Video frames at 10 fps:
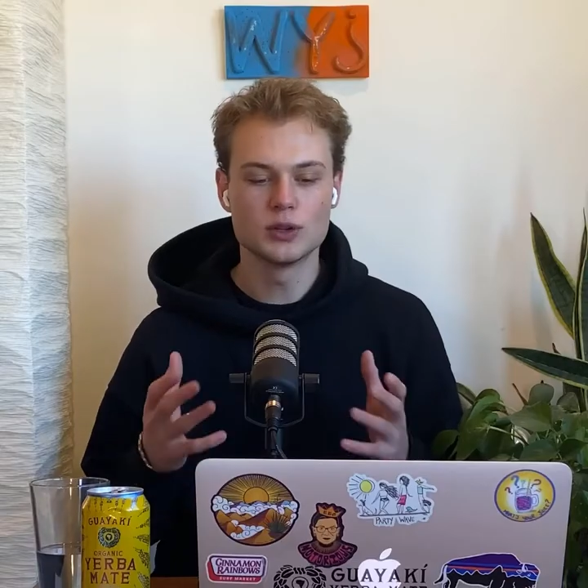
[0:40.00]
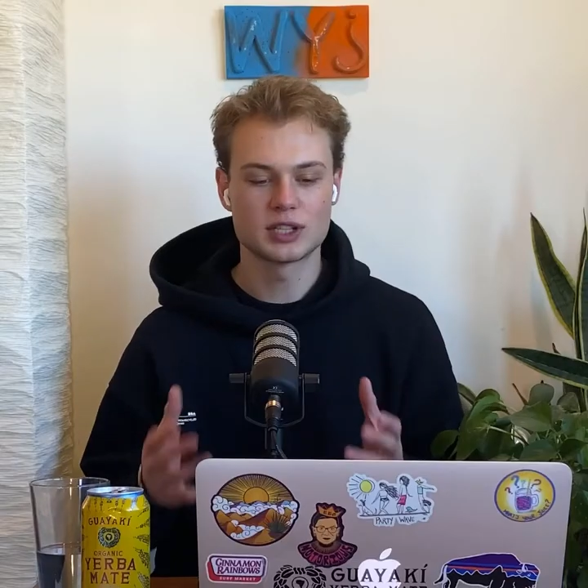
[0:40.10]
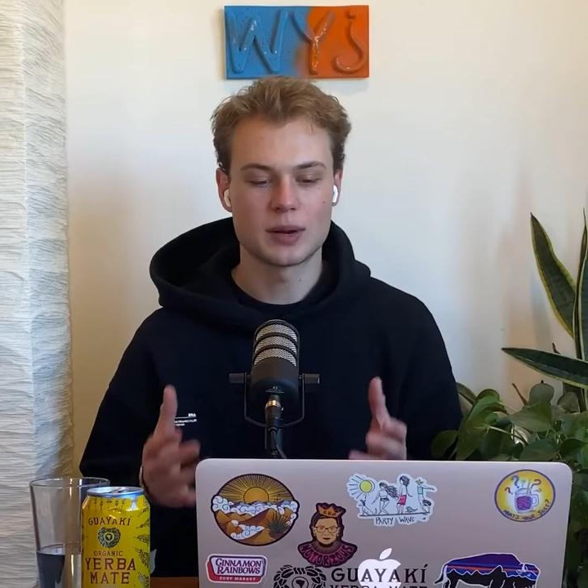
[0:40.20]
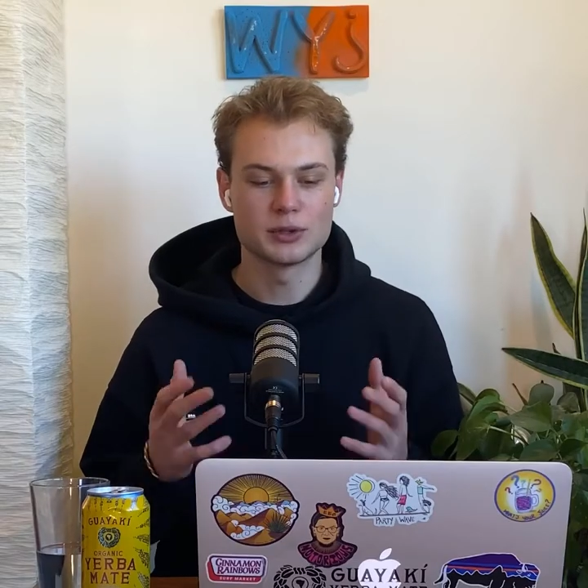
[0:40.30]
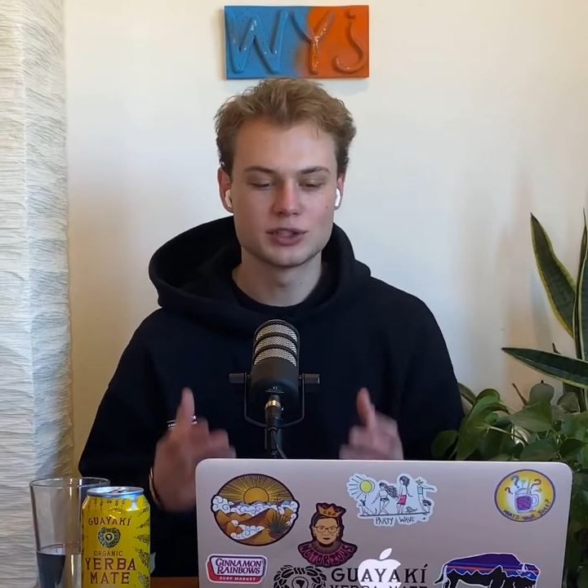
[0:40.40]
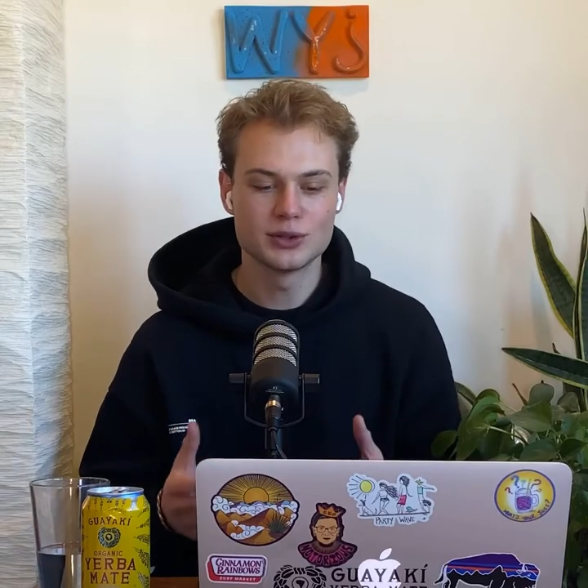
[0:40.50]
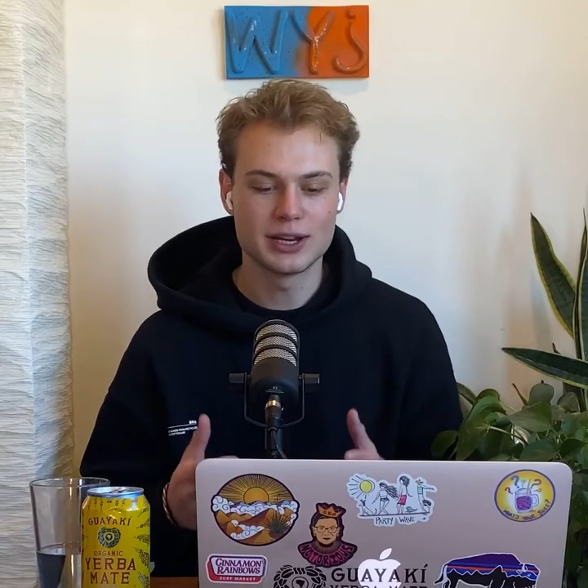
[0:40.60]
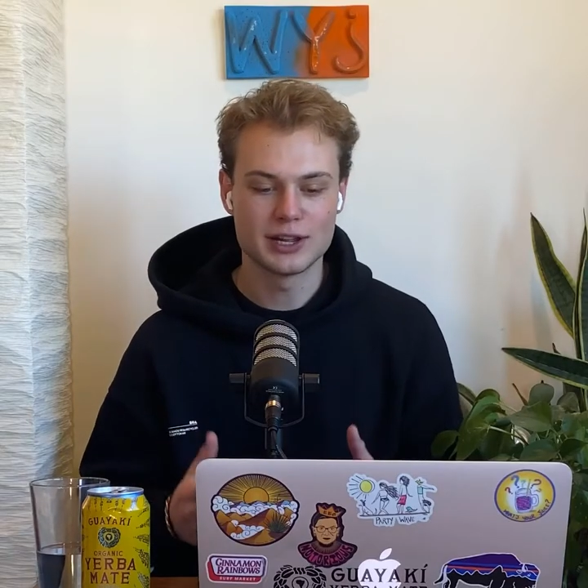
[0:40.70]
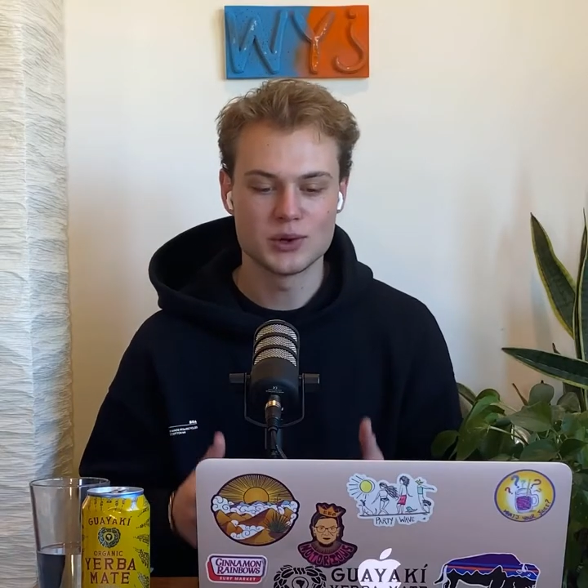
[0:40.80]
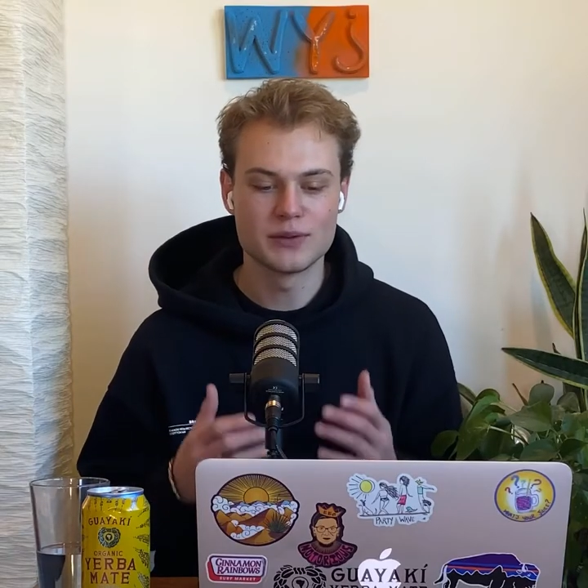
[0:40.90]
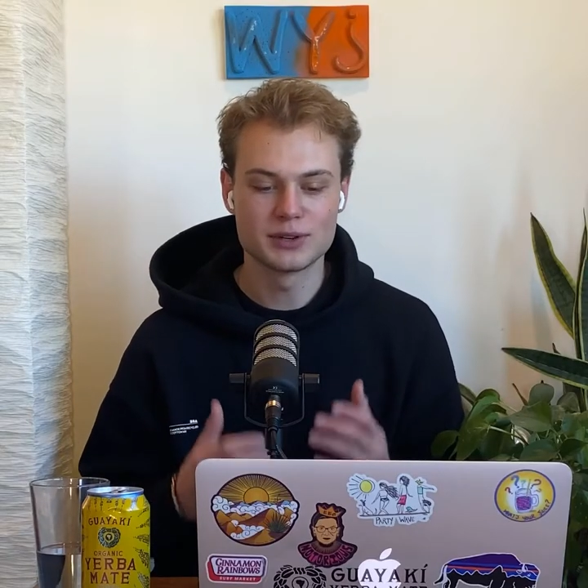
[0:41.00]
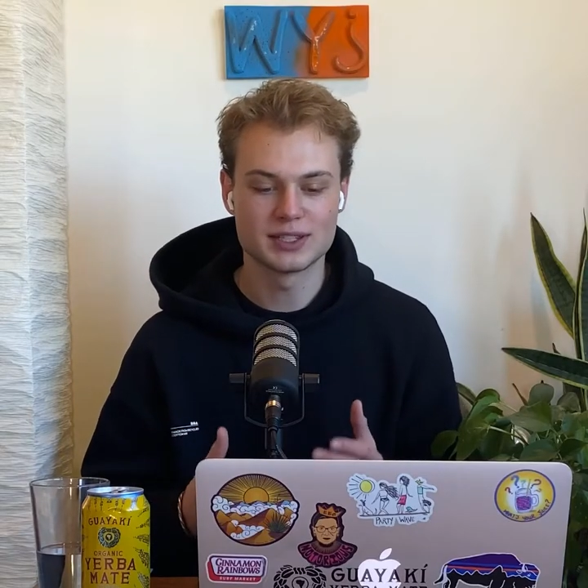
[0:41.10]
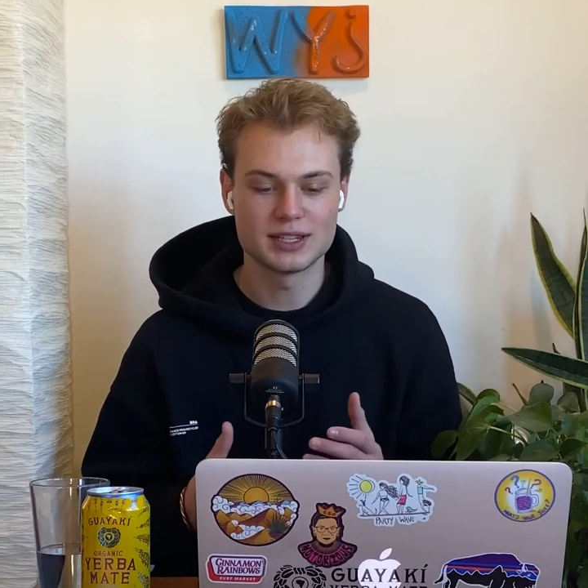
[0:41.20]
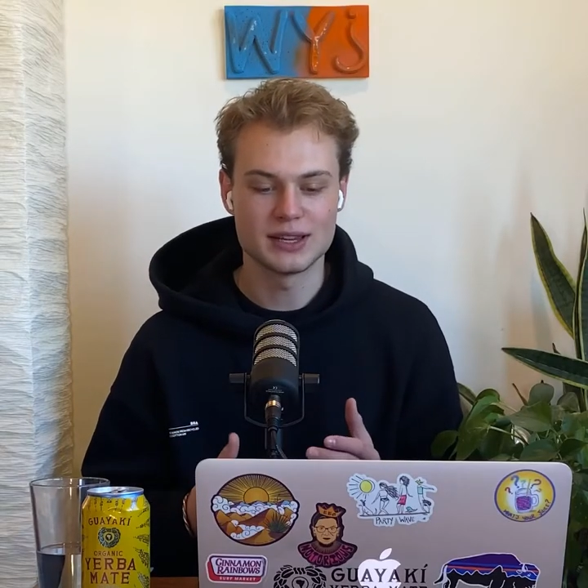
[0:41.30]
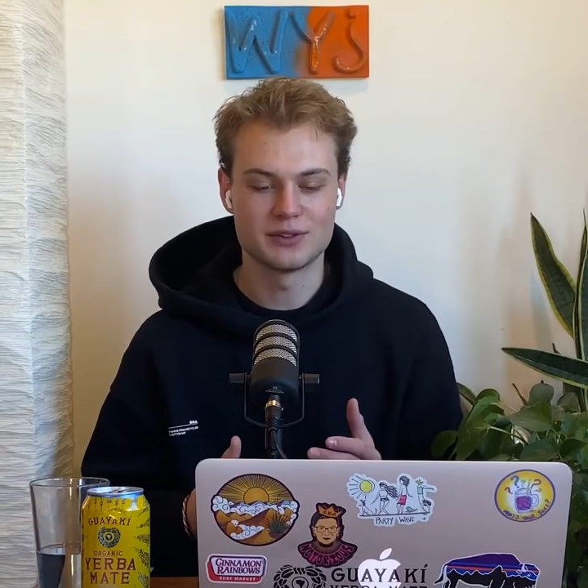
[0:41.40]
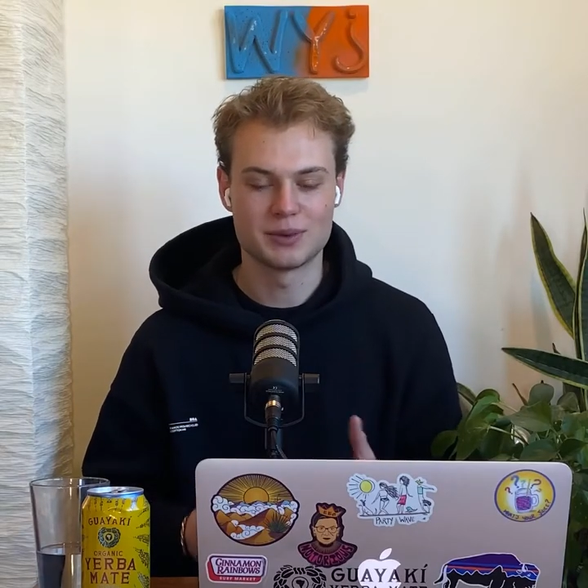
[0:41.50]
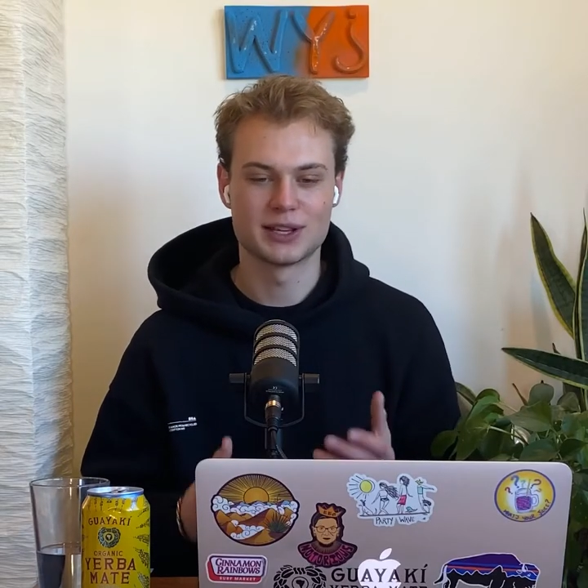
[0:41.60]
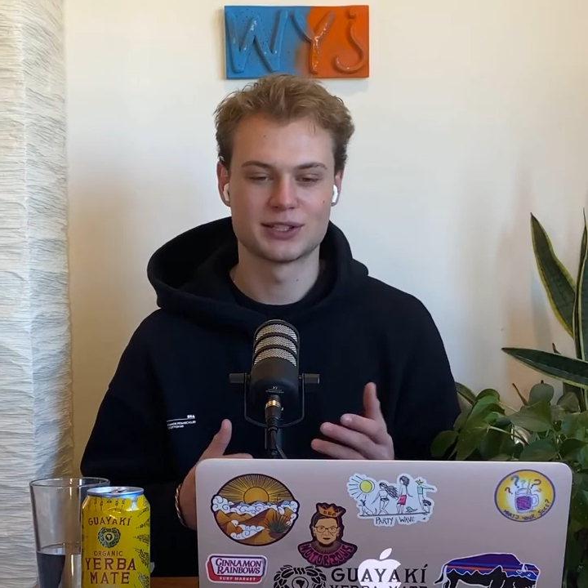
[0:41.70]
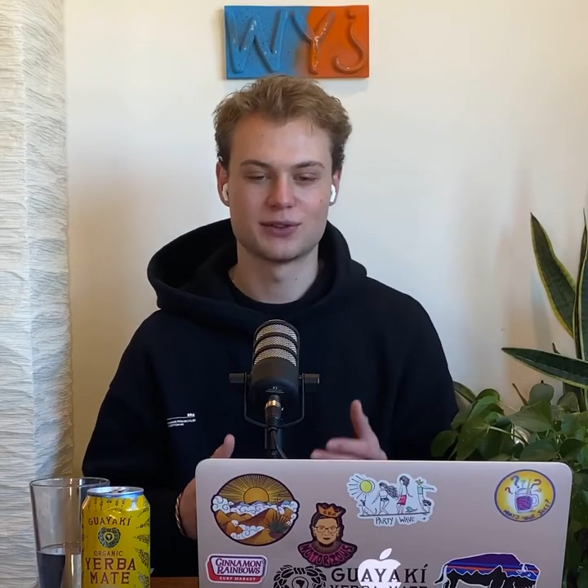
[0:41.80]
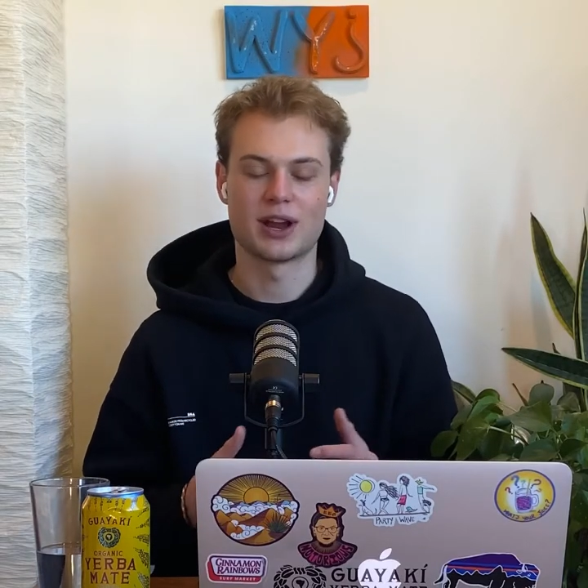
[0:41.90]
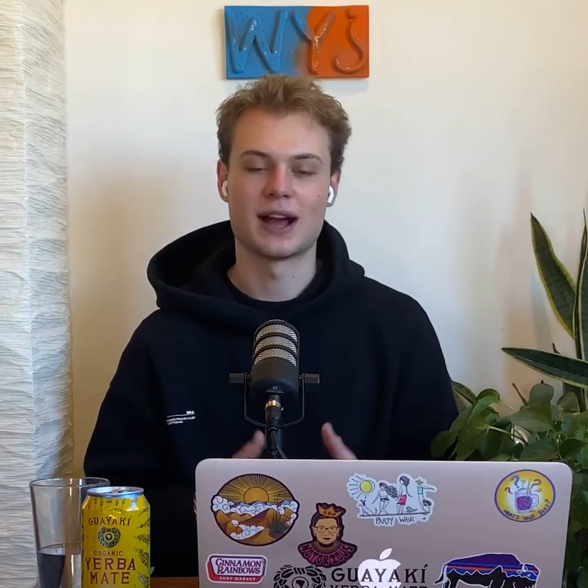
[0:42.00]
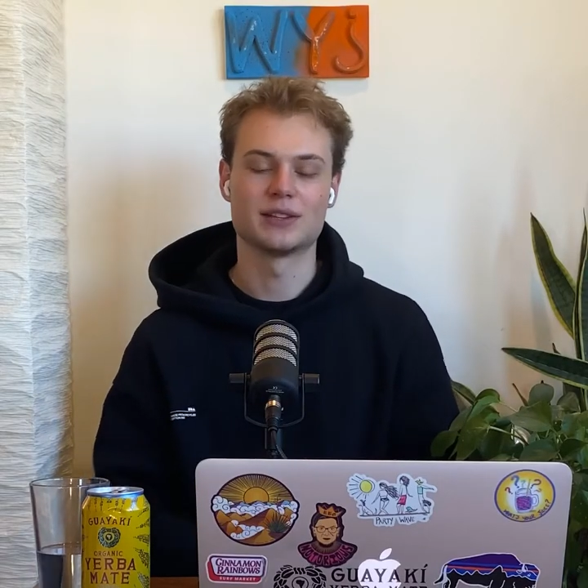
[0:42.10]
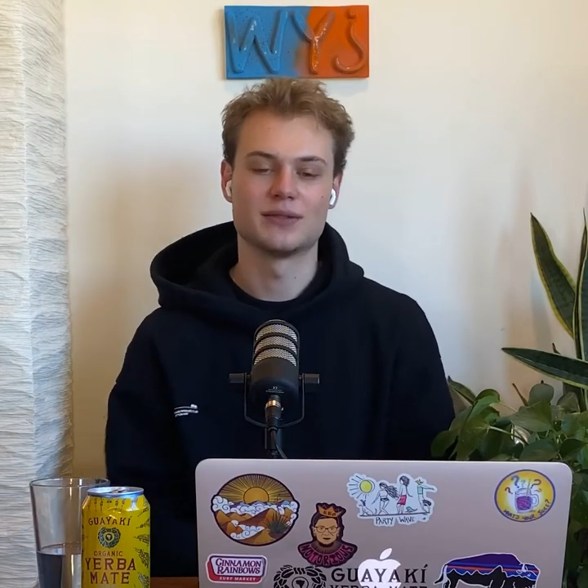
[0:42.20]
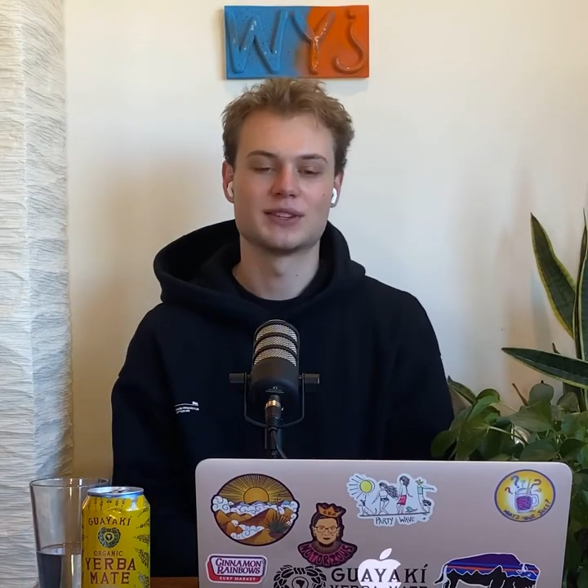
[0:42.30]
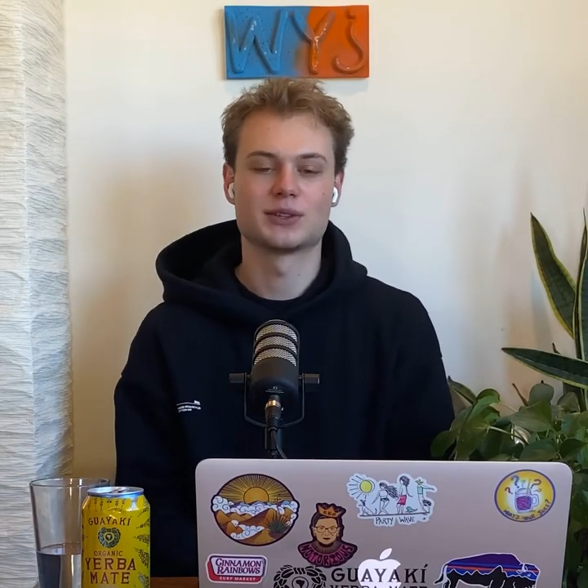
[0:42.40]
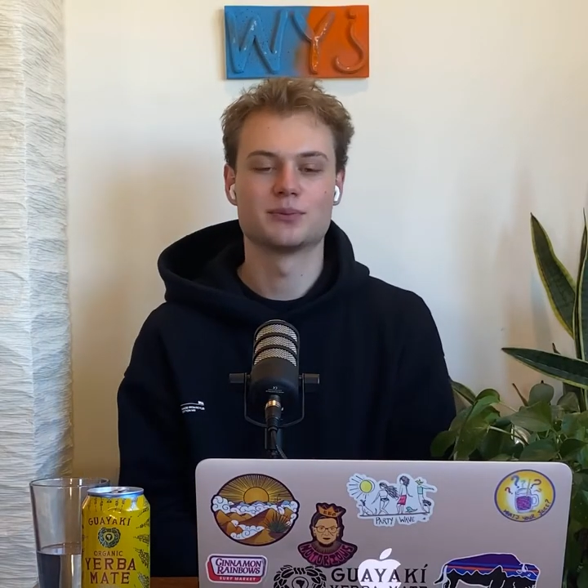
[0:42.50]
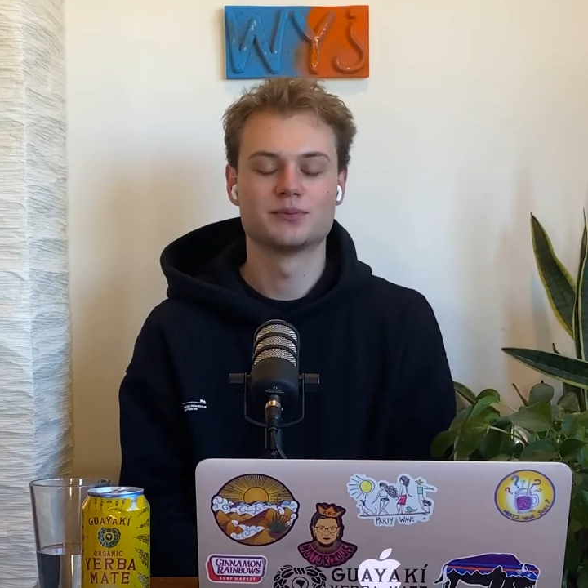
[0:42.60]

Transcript: opportunity you have received because of your activism?